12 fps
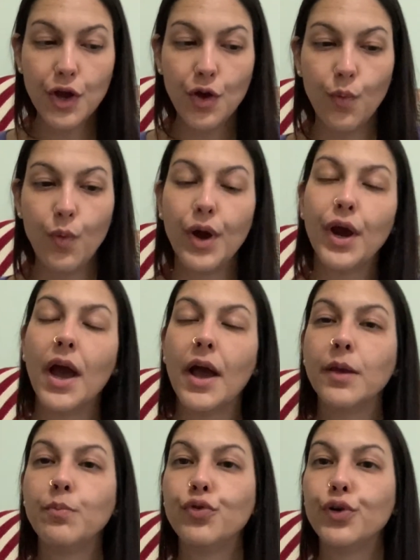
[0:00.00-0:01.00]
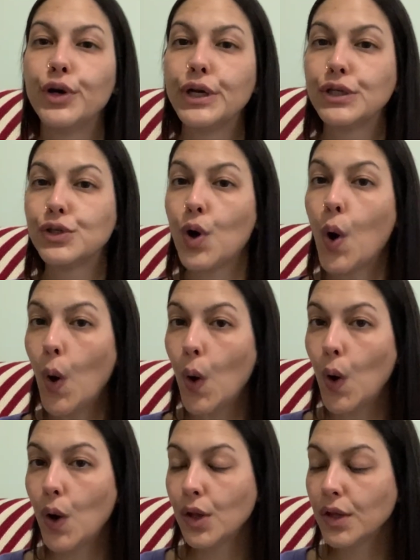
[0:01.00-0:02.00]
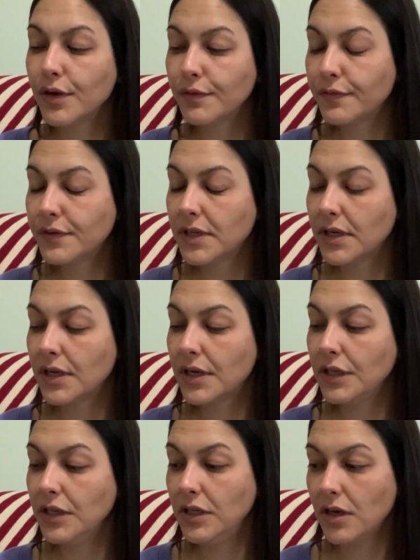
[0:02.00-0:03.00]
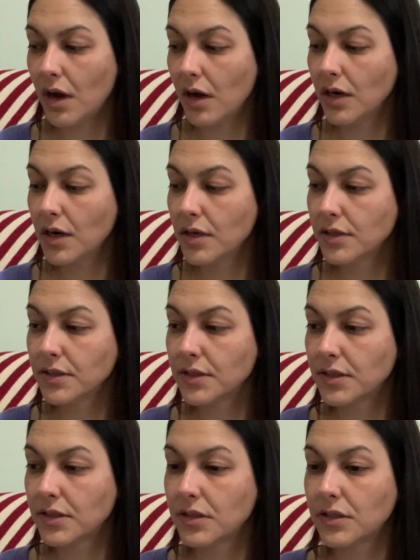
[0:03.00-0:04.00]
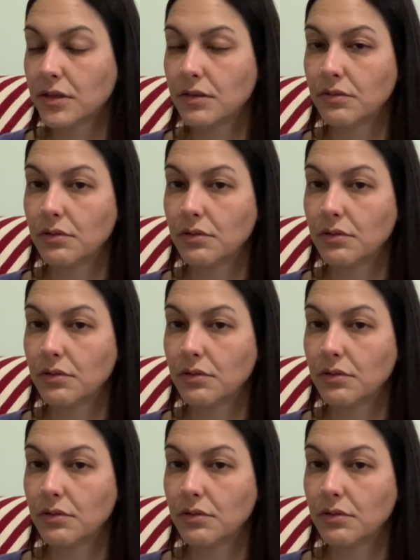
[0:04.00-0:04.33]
where I put all of the yarns,